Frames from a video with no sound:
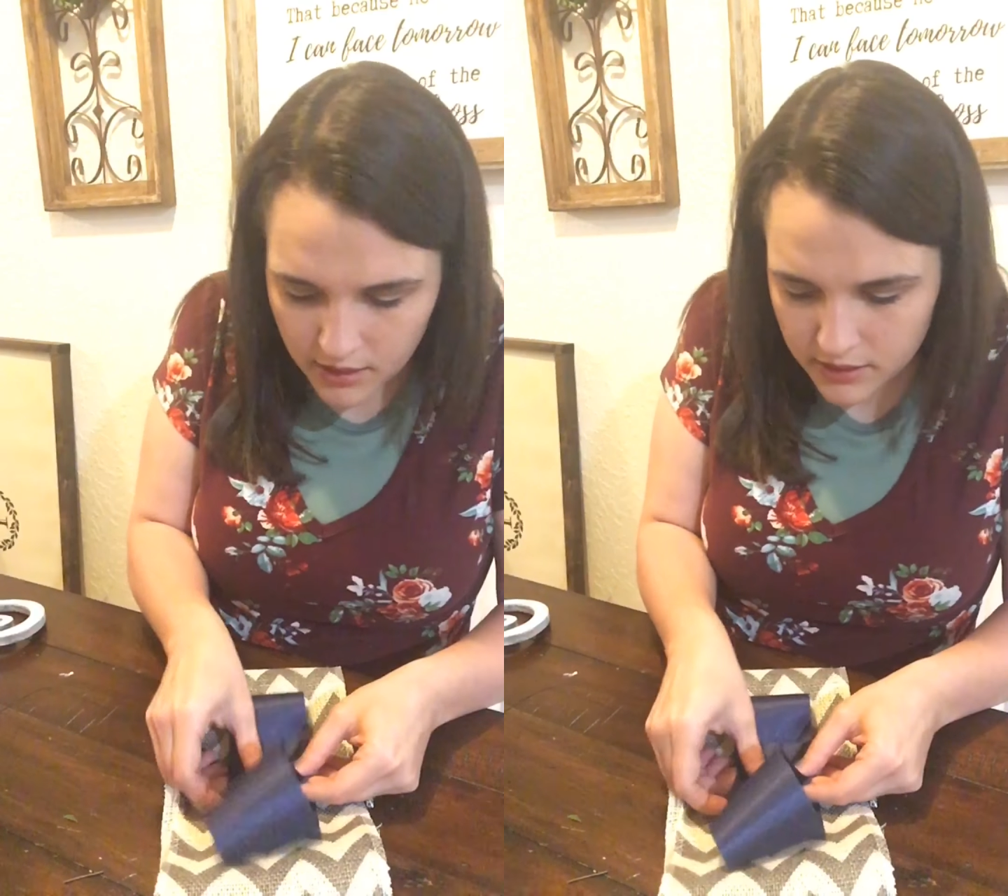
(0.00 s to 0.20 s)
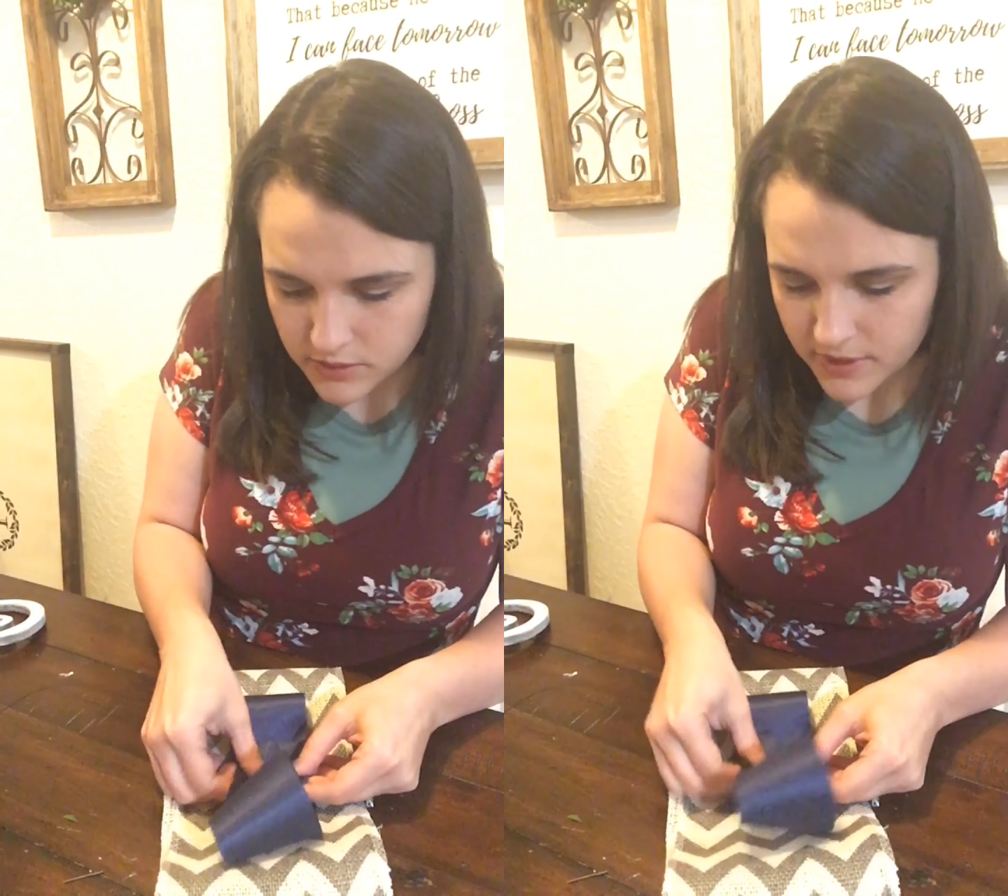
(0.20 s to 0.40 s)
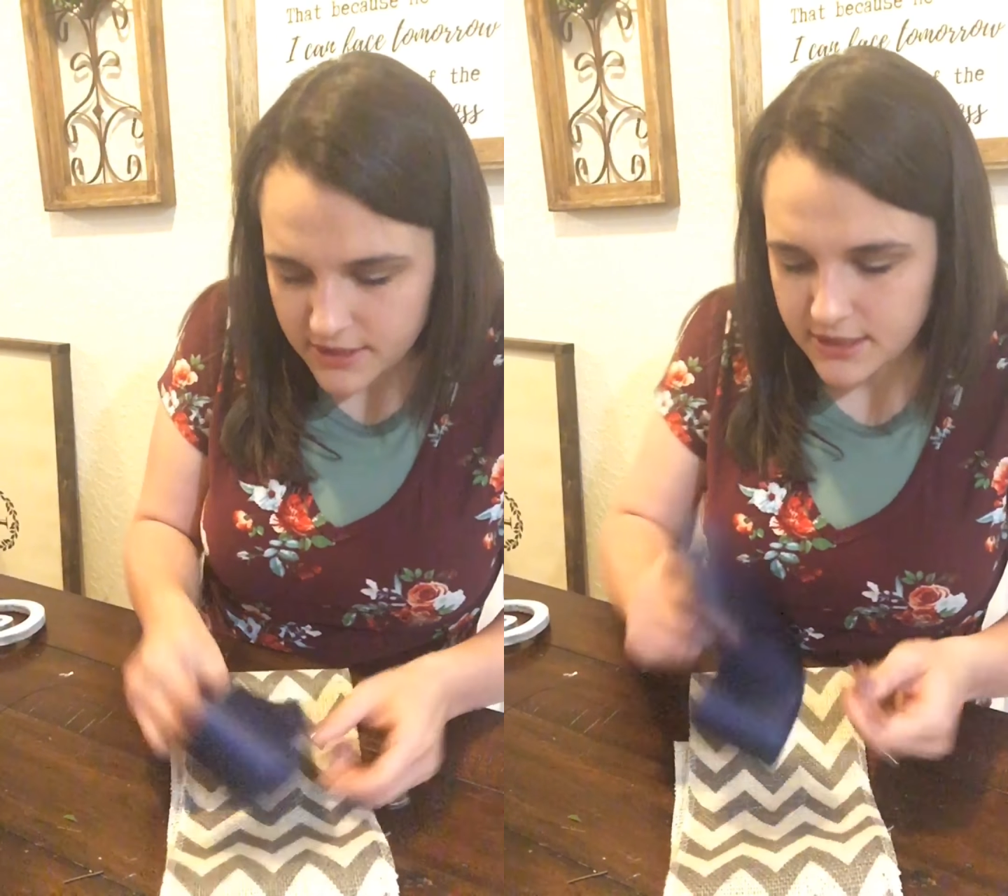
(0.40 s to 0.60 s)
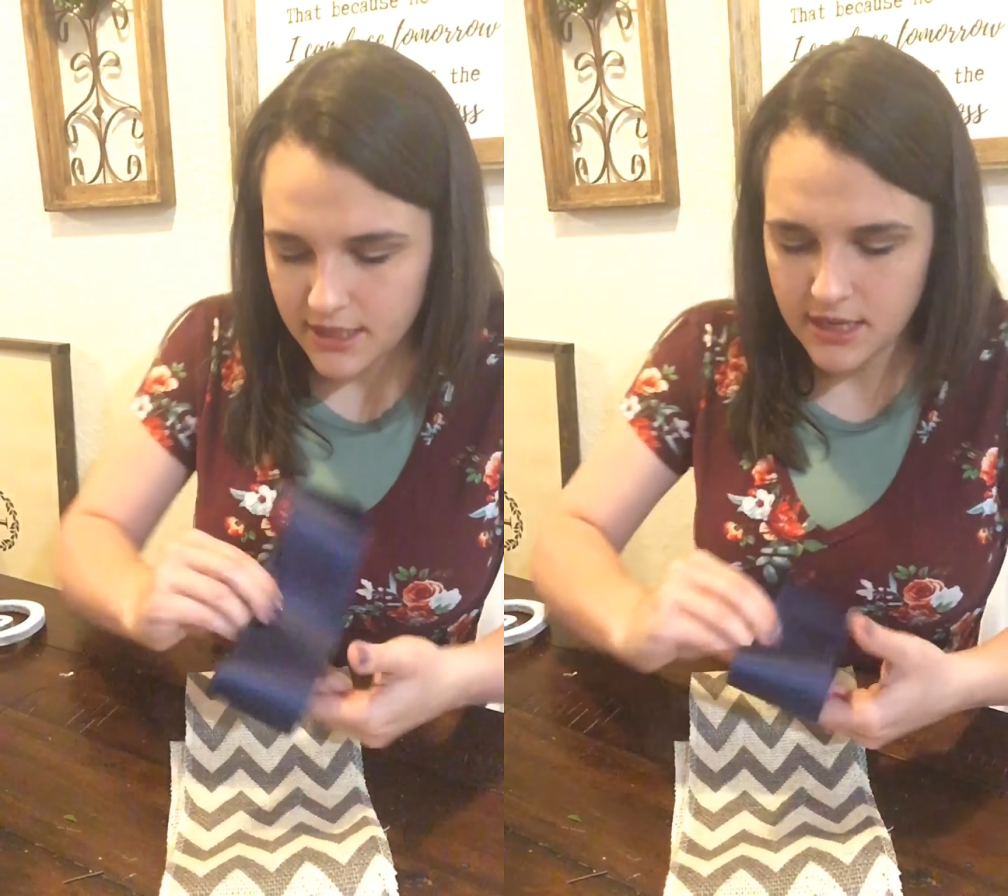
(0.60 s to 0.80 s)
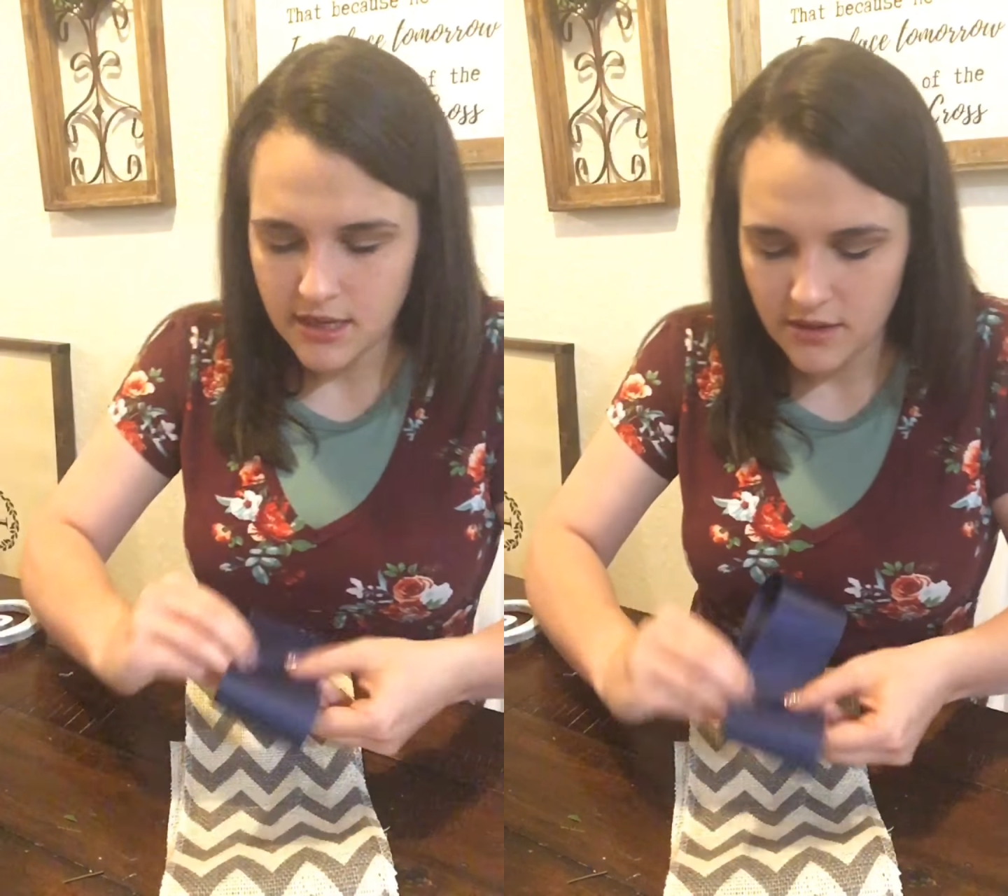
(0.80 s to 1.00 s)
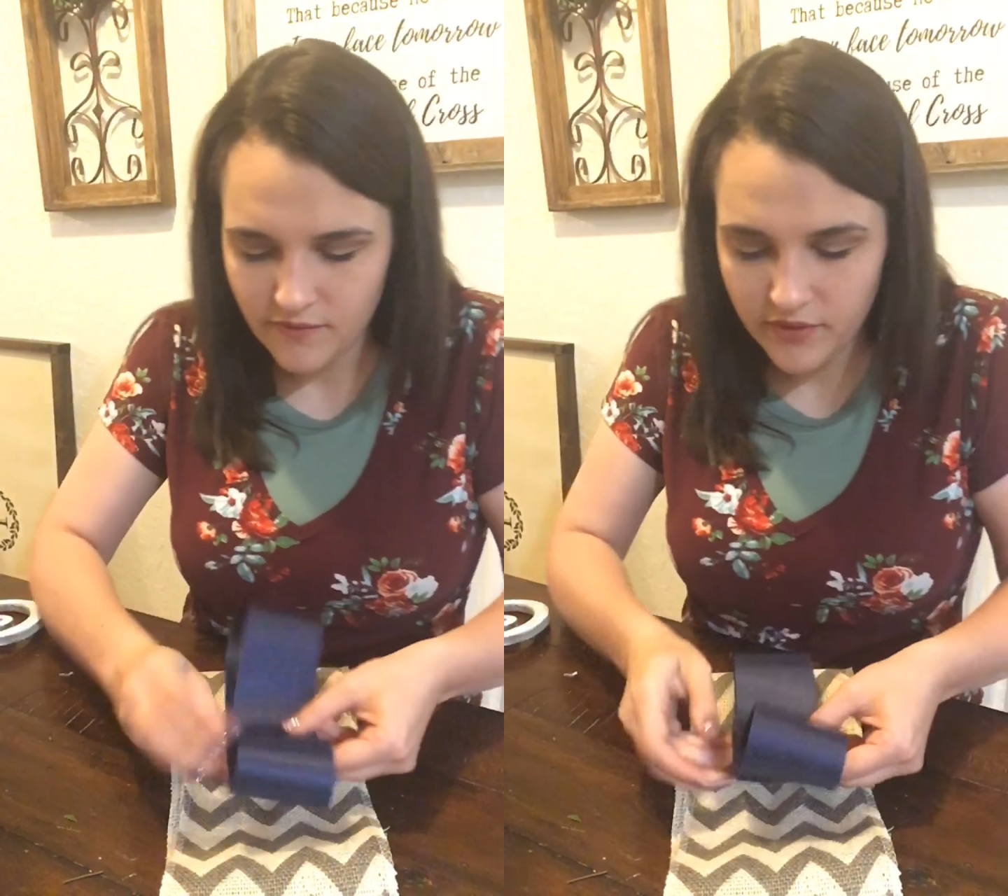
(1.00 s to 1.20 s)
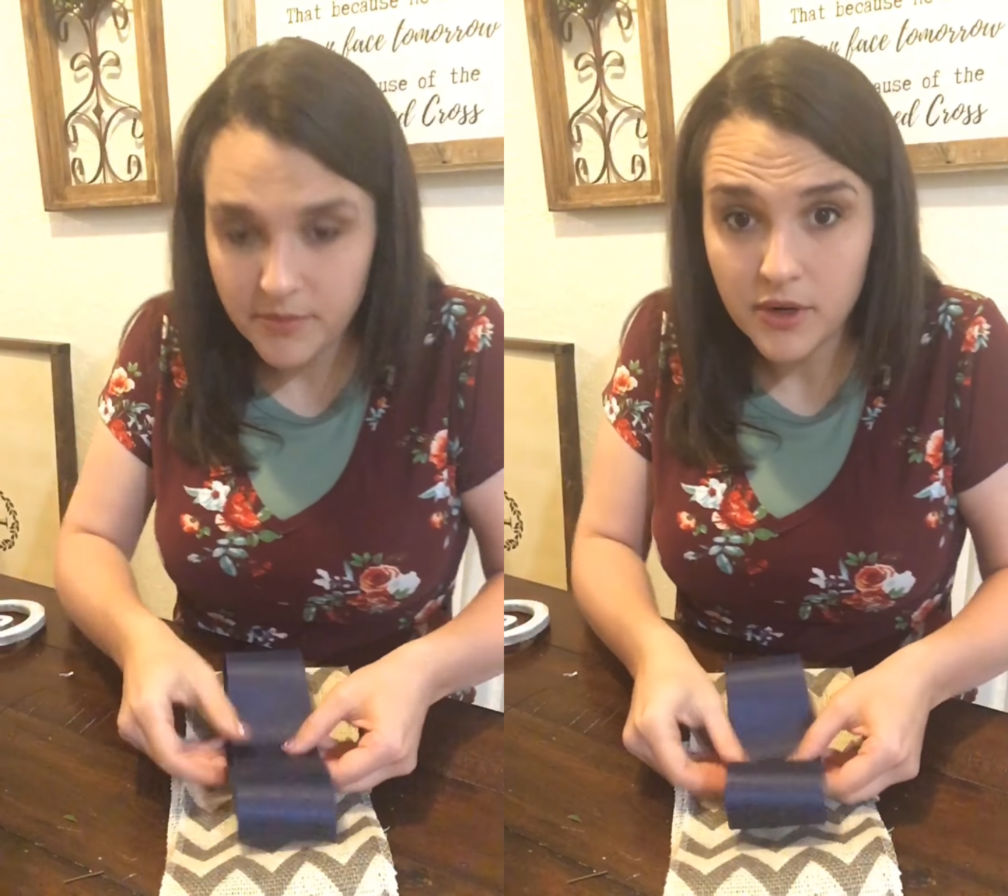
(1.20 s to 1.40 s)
as wide as I can, flip it